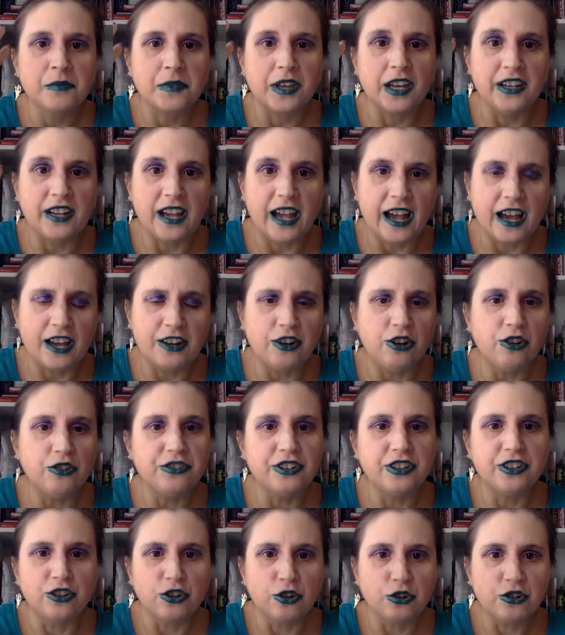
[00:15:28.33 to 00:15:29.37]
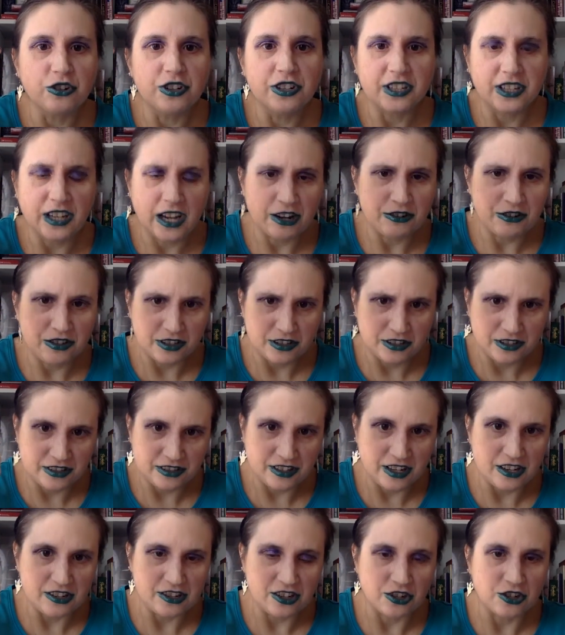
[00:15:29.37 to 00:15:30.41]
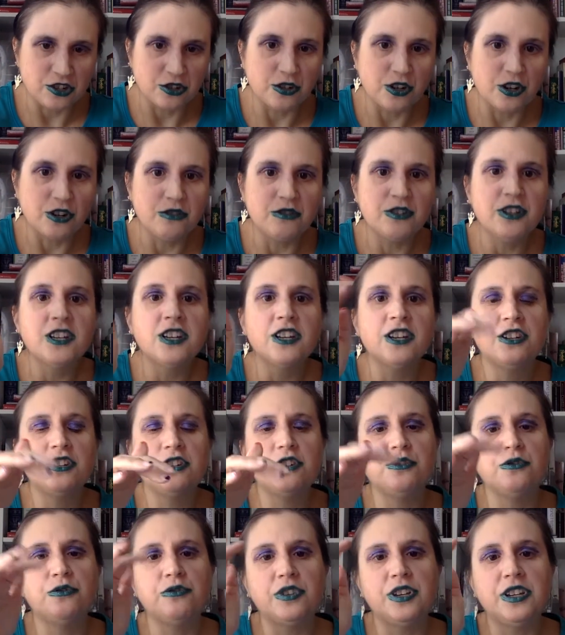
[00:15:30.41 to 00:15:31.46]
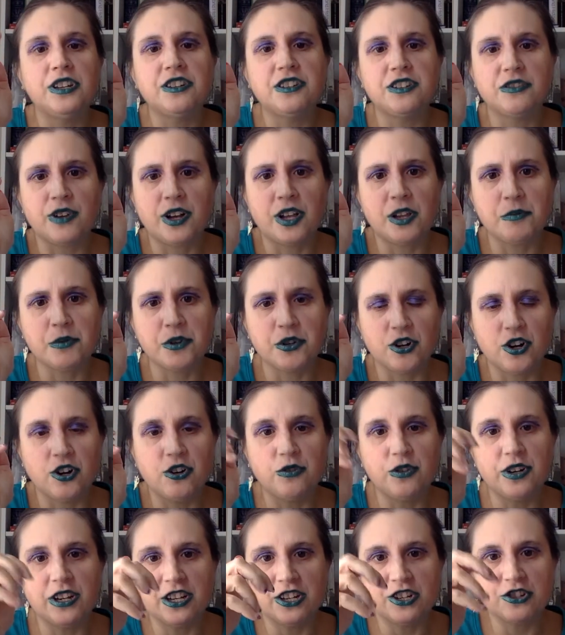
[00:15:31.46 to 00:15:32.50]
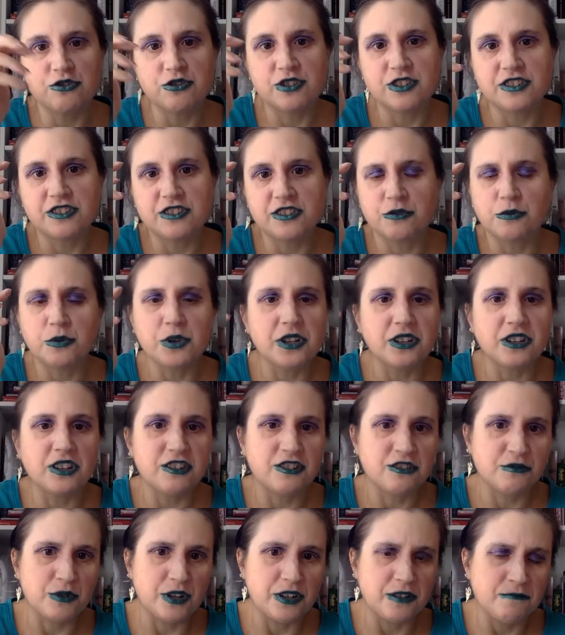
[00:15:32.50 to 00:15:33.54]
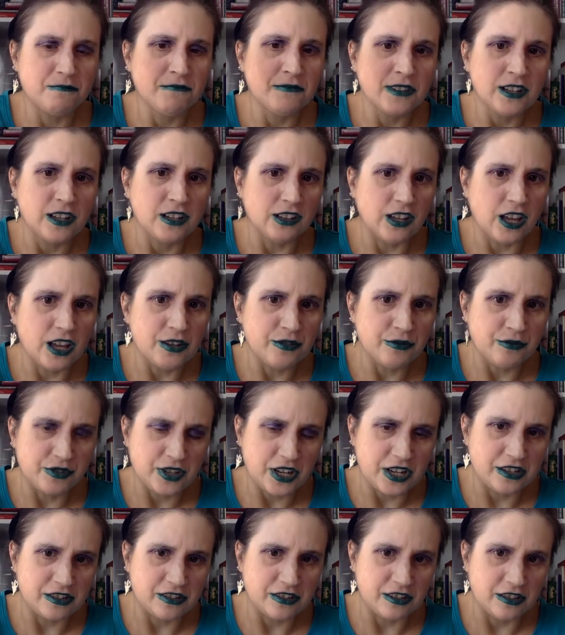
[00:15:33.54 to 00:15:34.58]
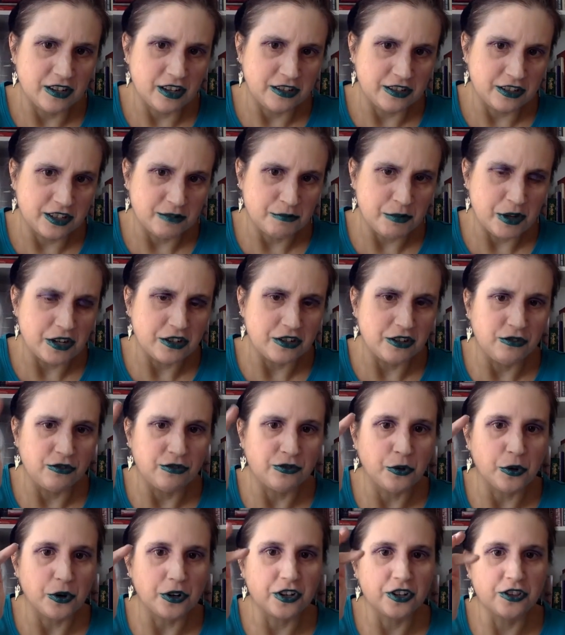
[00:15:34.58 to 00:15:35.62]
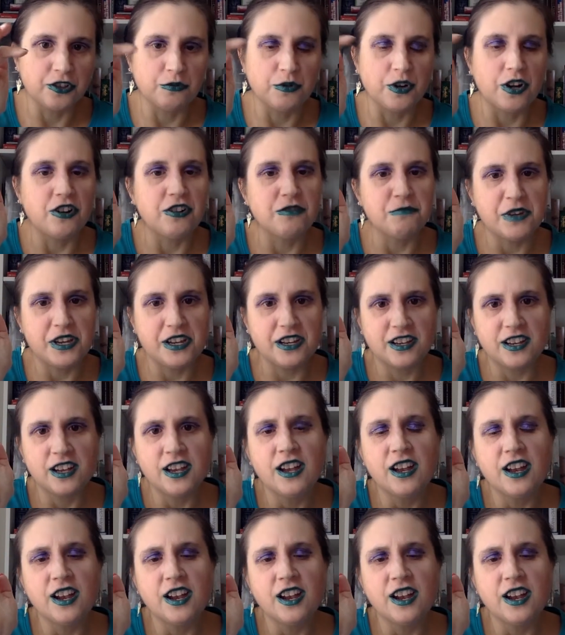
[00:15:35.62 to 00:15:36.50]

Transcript: an adult and learning how to stand on her own two feet and develop her own interest and realize when life takes an unexpected fork in the road, make